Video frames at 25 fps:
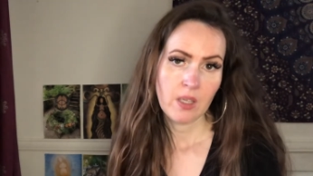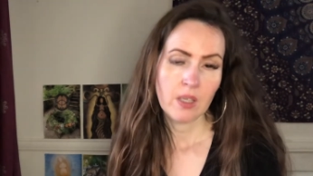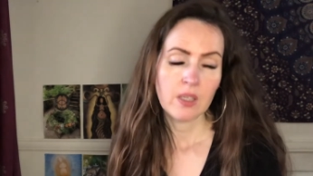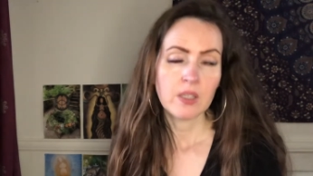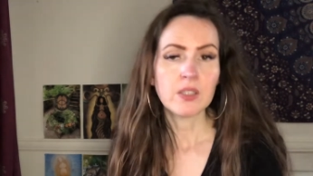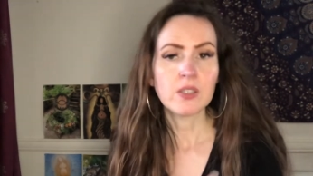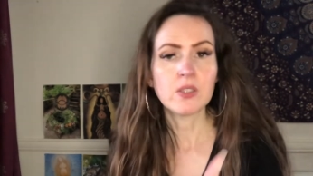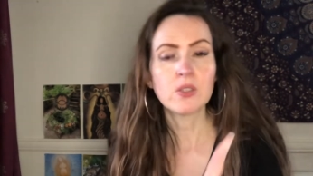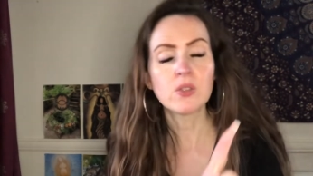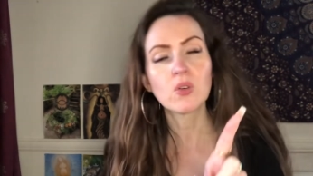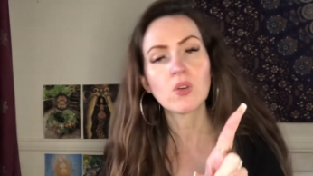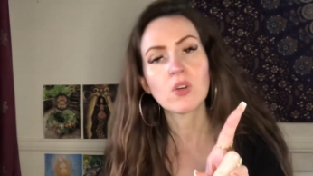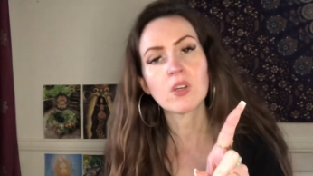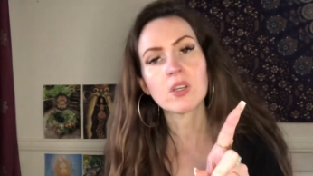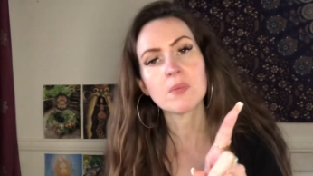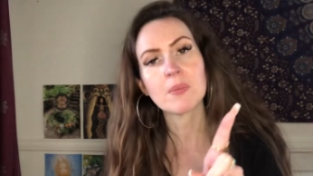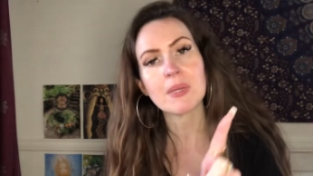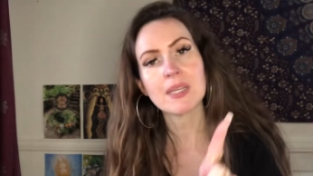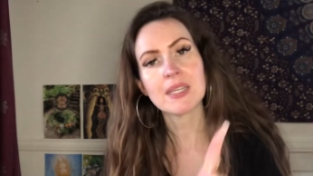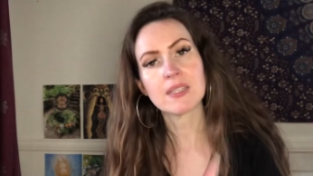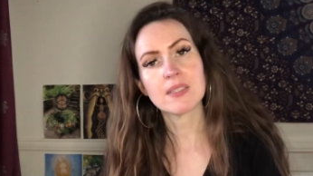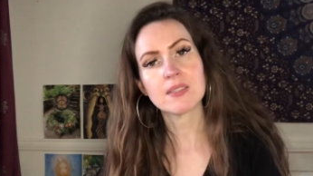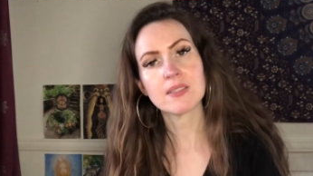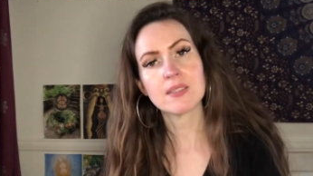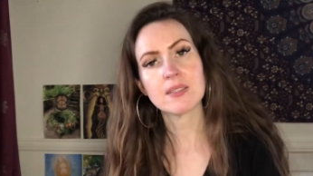You're not going to
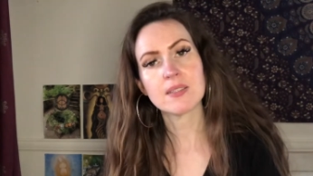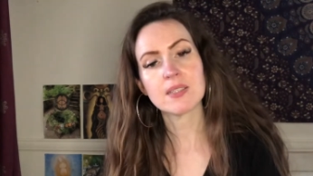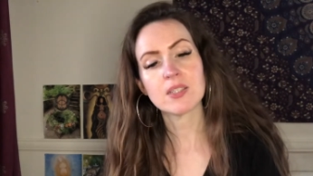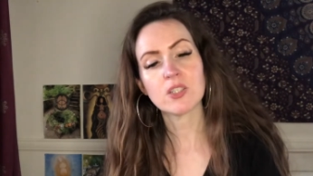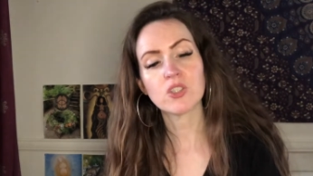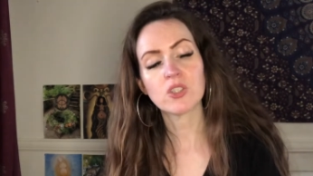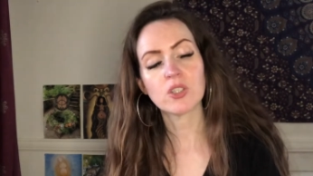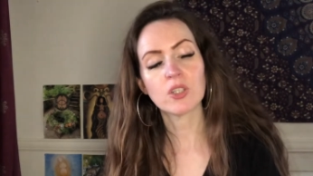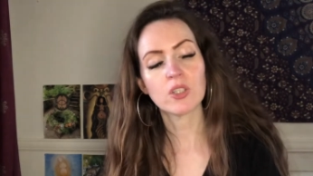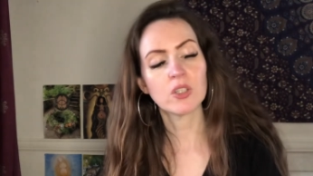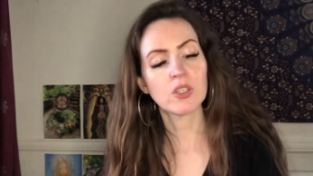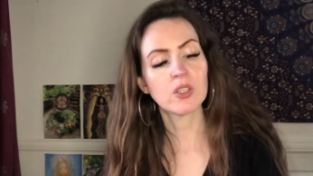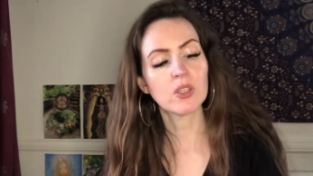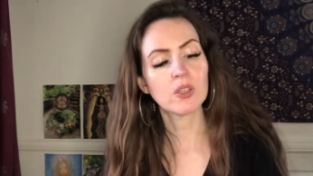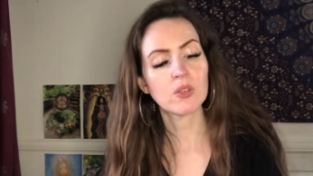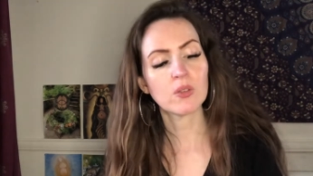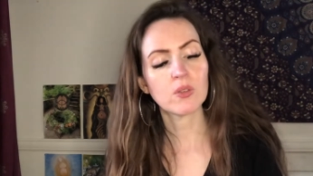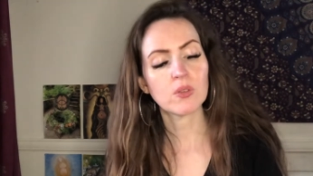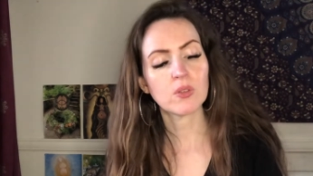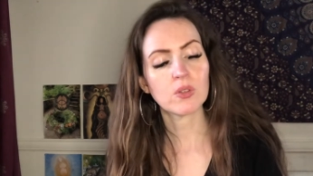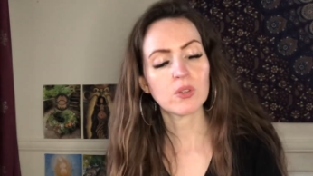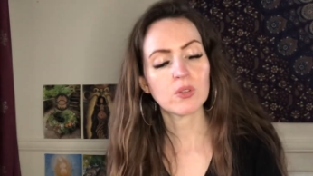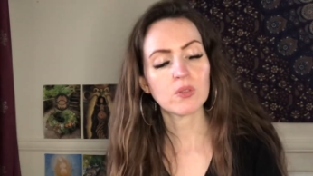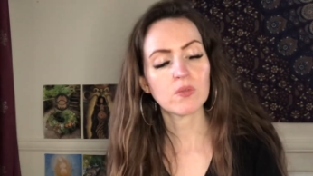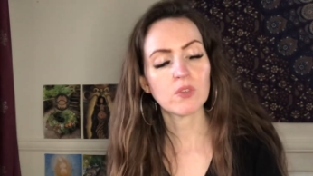make a decision
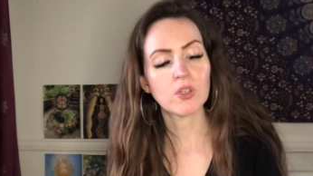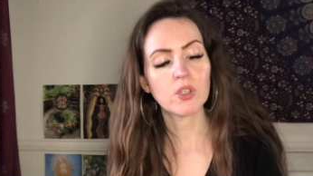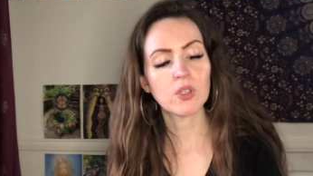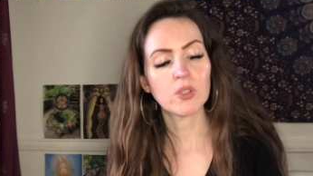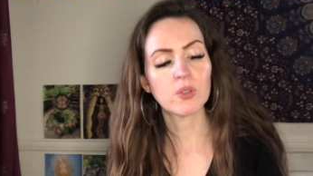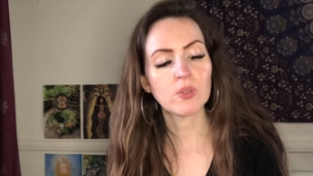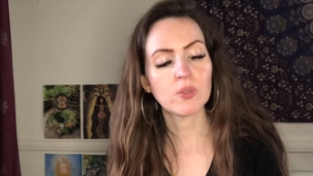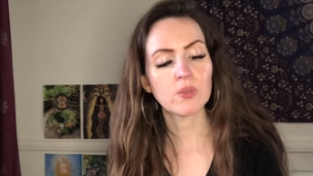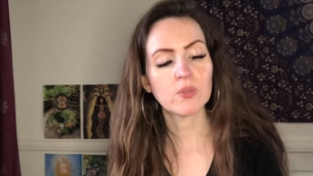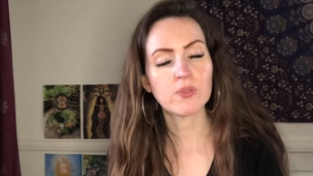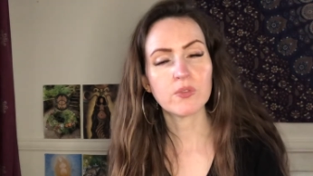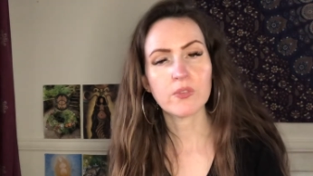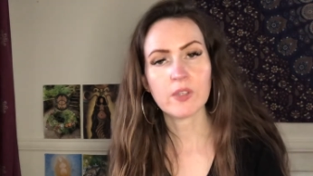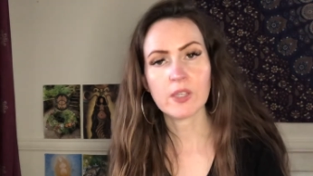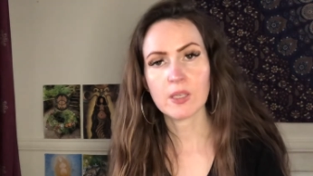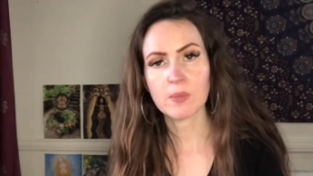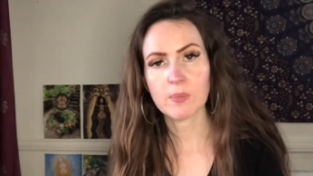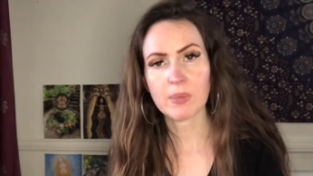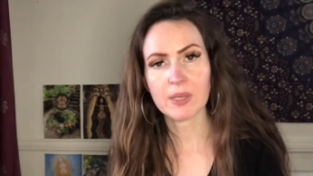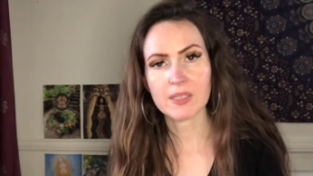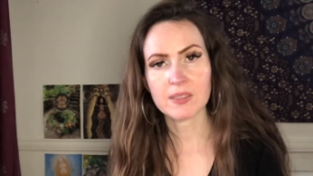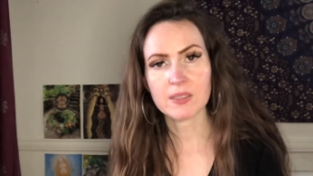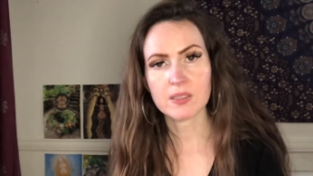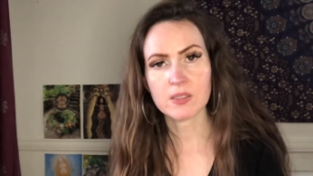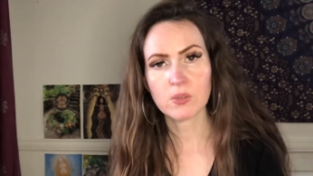through fear
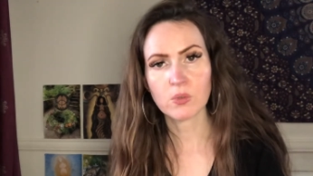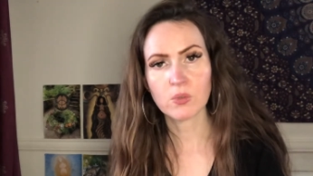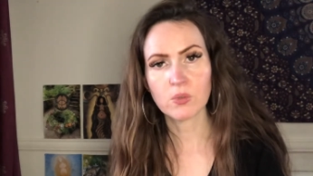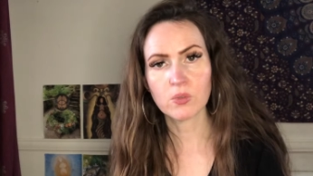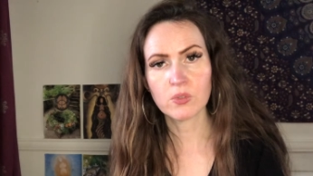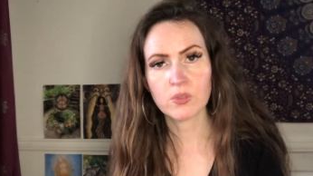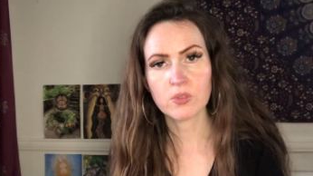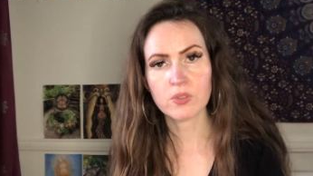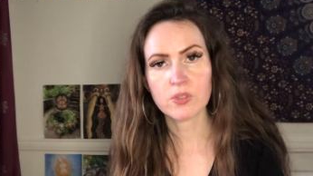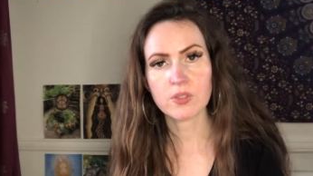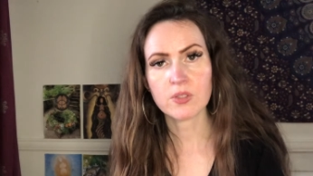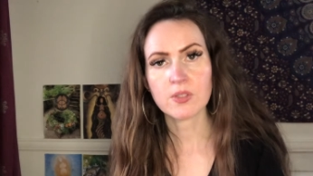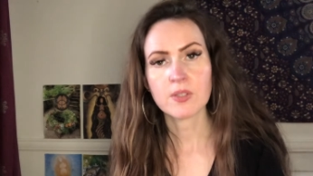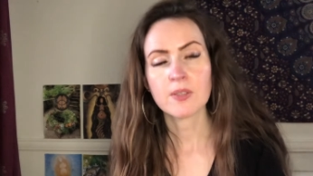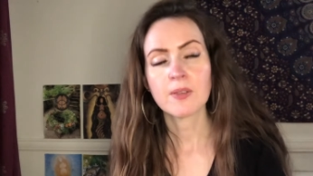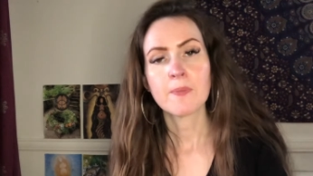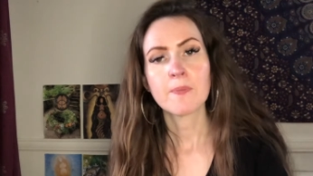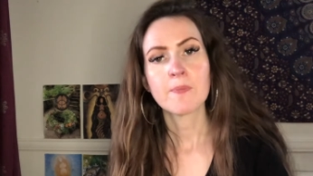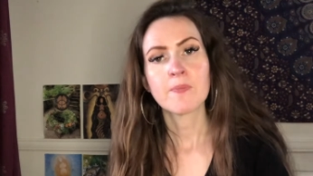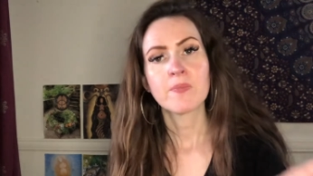based thoughts.